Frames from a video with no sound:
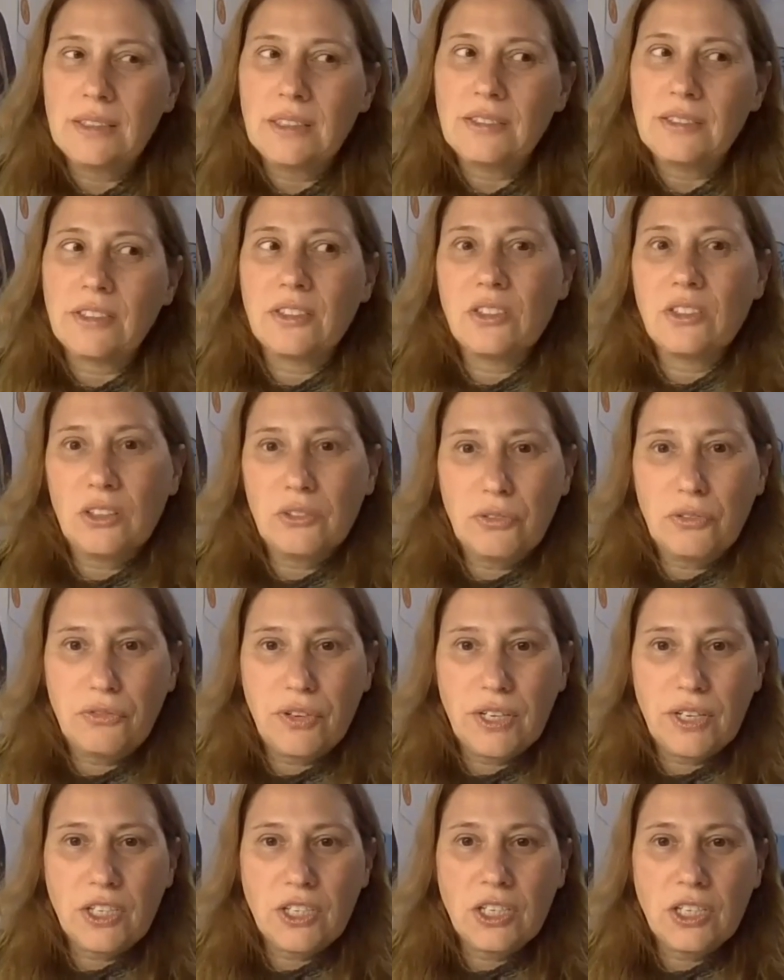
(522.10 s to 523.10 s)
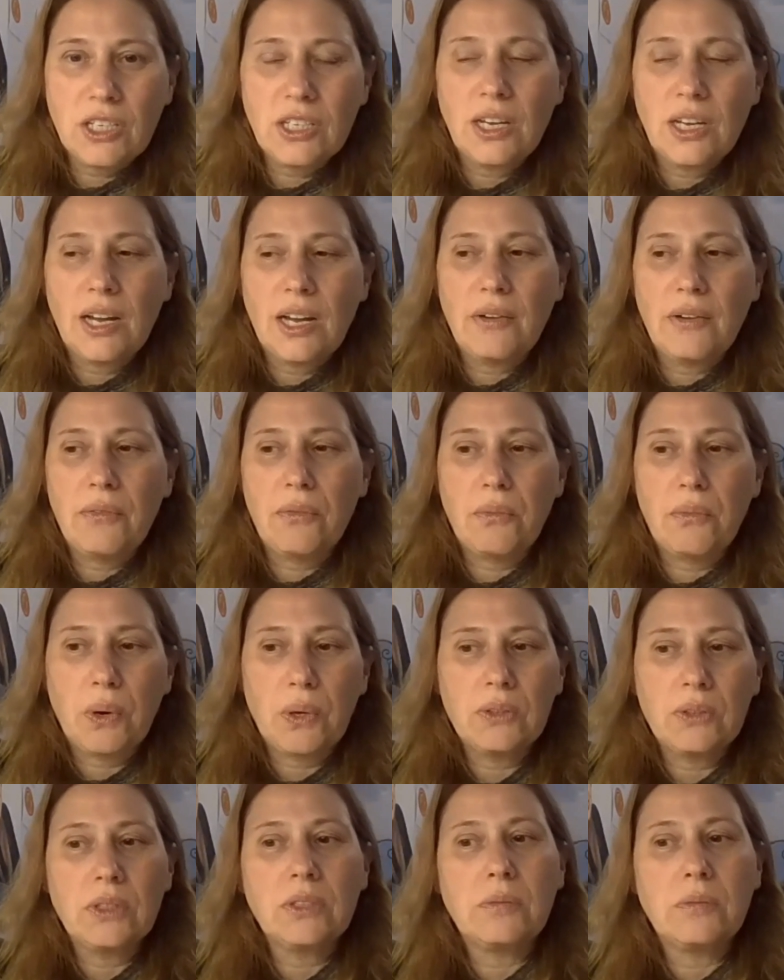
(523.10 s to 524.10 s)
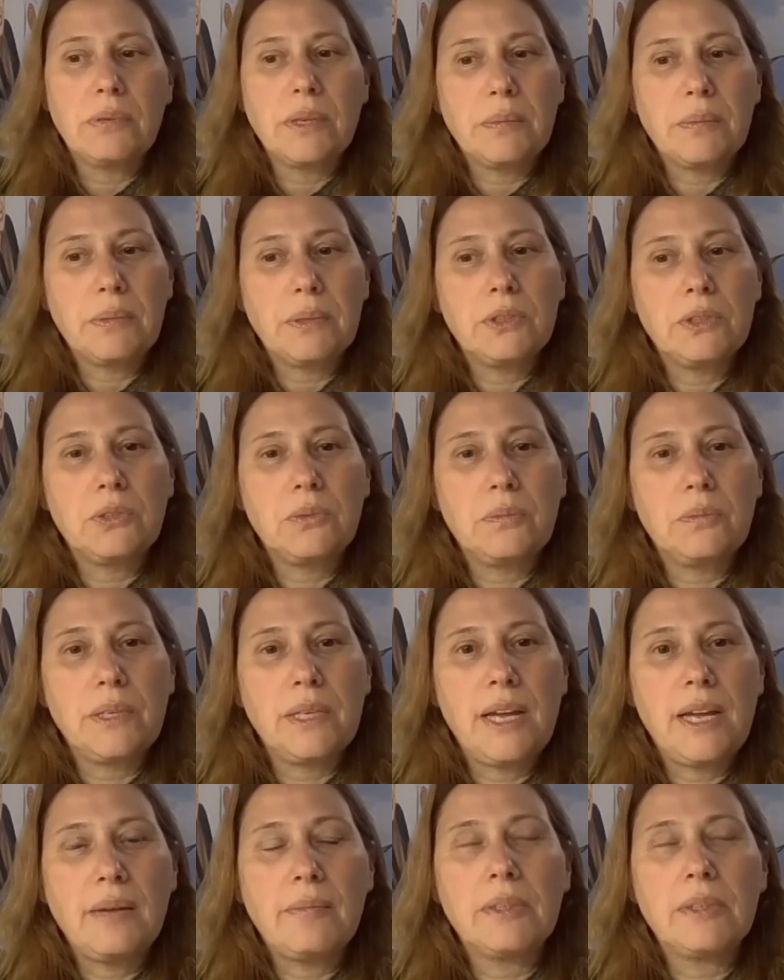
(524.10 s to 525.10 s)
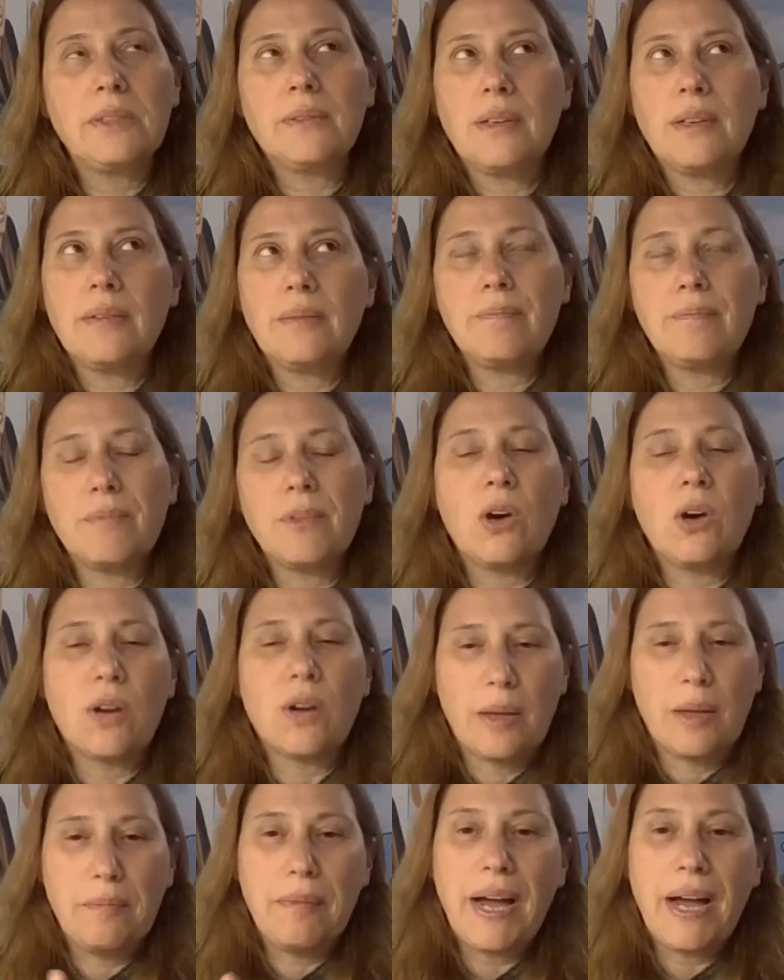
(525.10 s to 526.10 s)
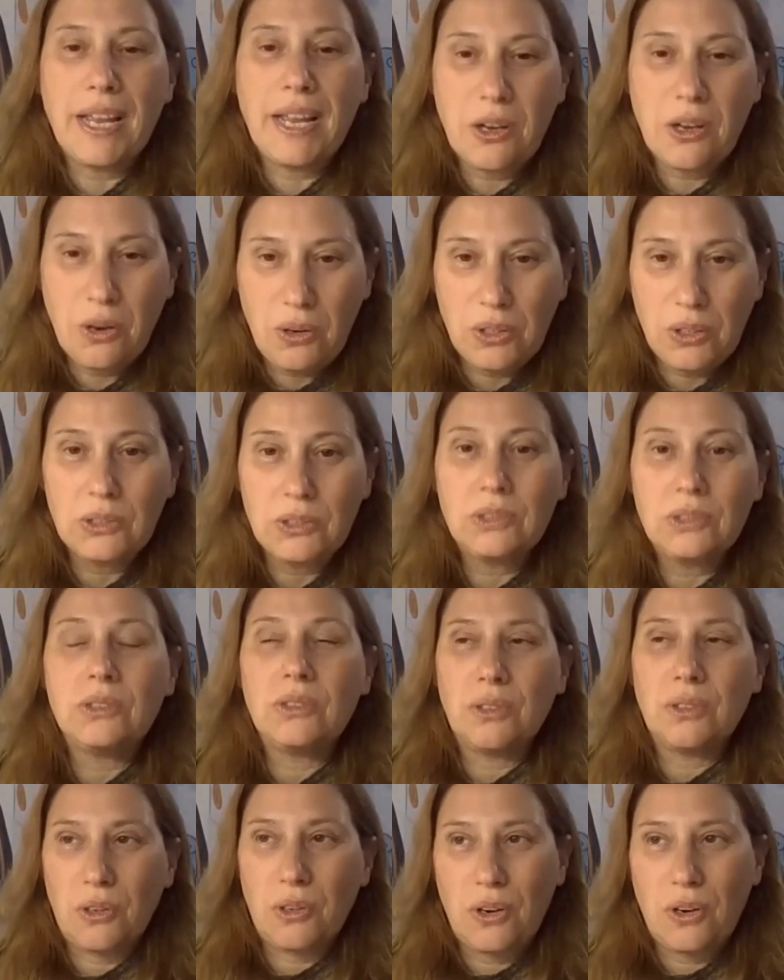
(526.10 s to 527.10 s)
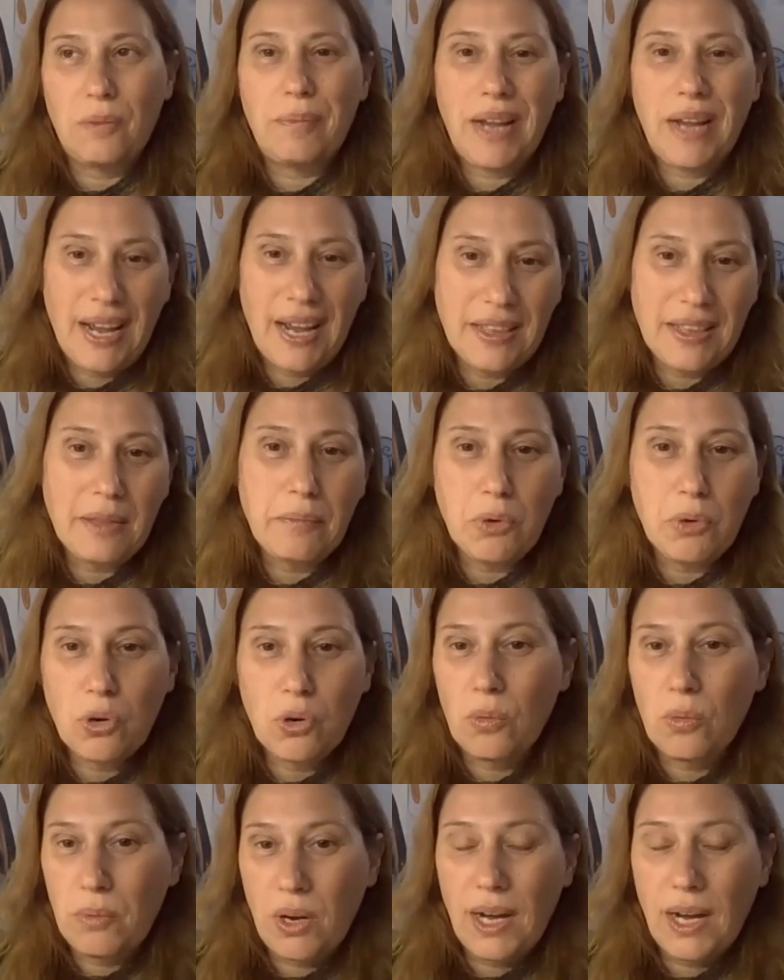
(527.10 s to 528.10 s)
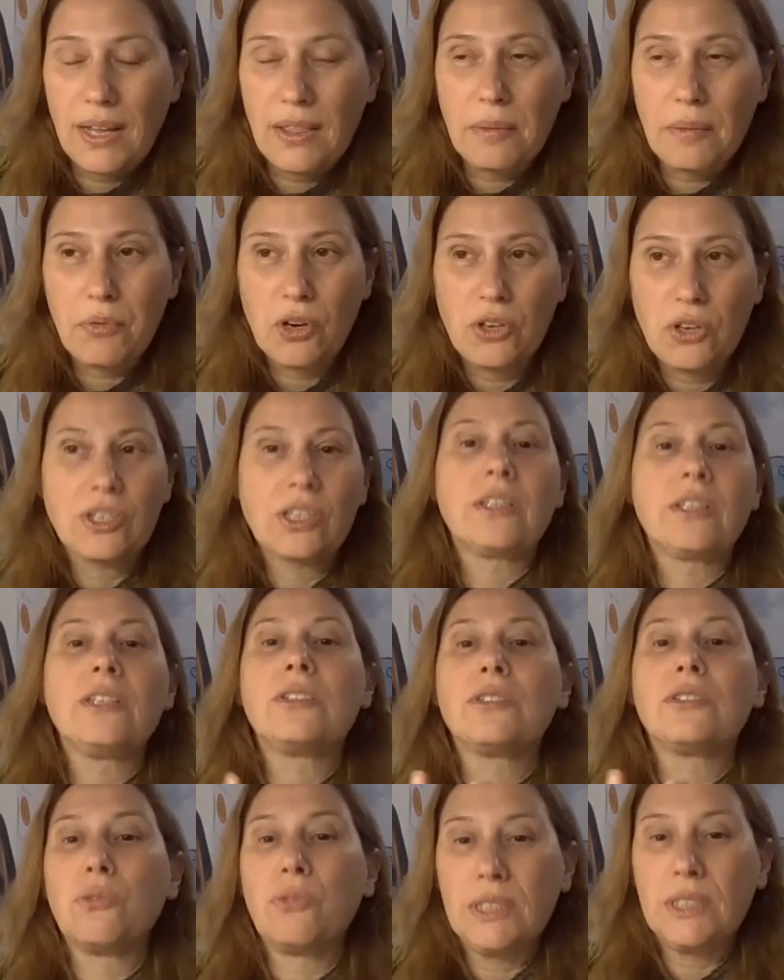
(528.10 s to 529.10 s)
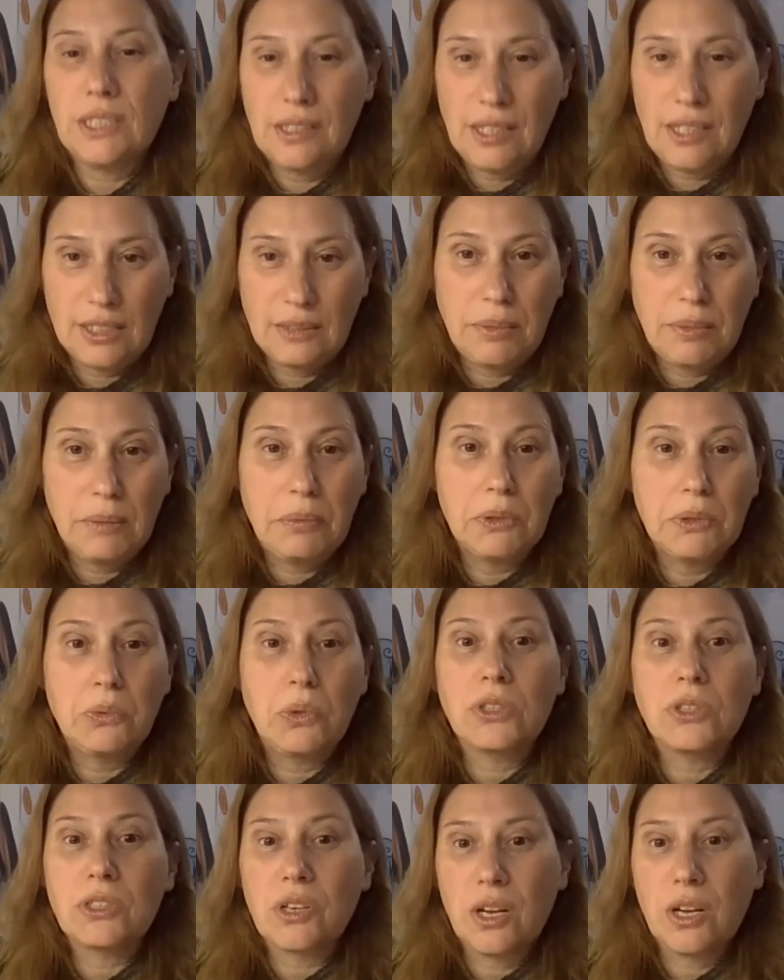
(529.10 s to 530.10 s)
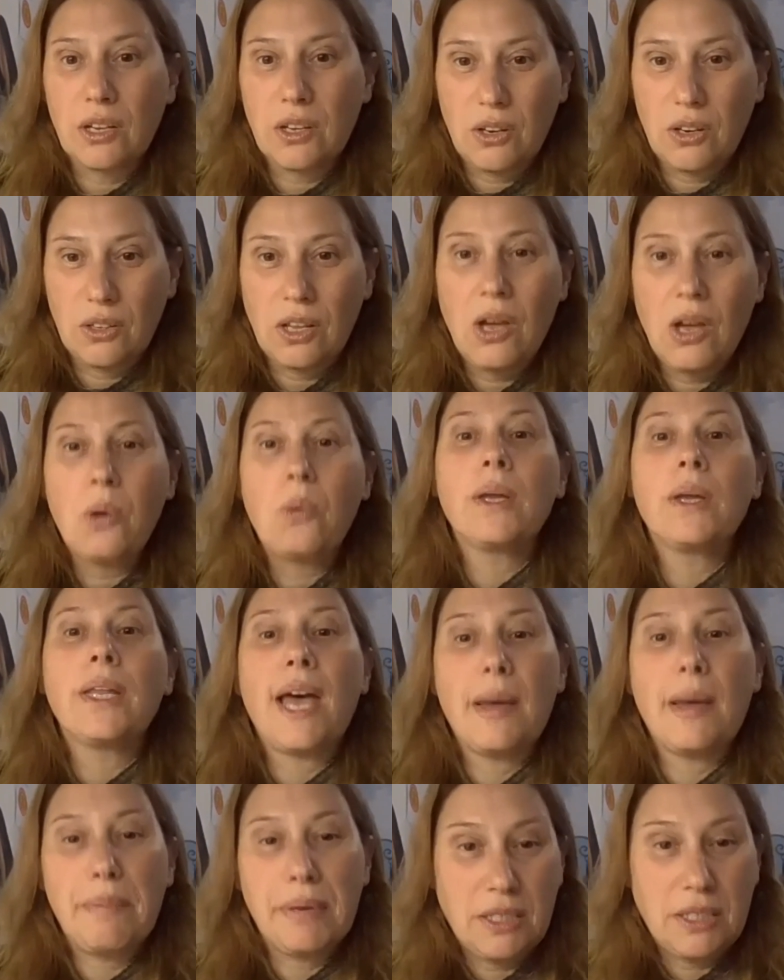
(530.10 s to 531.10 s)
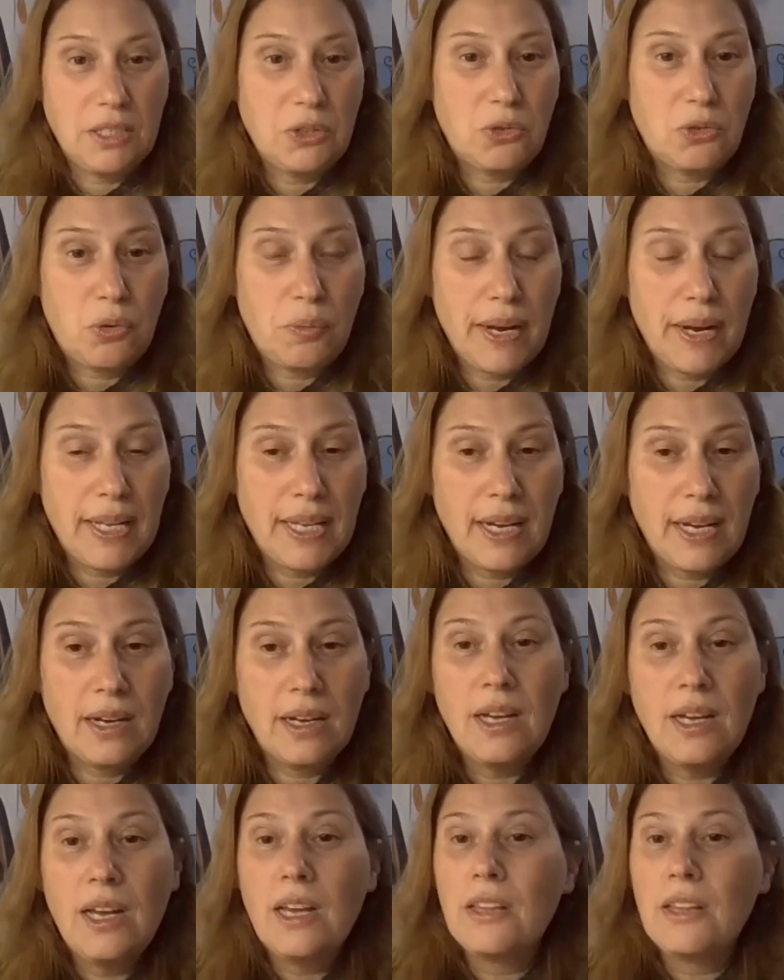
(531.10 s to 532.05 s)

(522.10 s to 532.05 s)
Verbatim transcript: it as a nonfiction. I wanted people to be able, okay, my goal or behind the book or behind the project is to really tell people what's going on, what happened in Romania.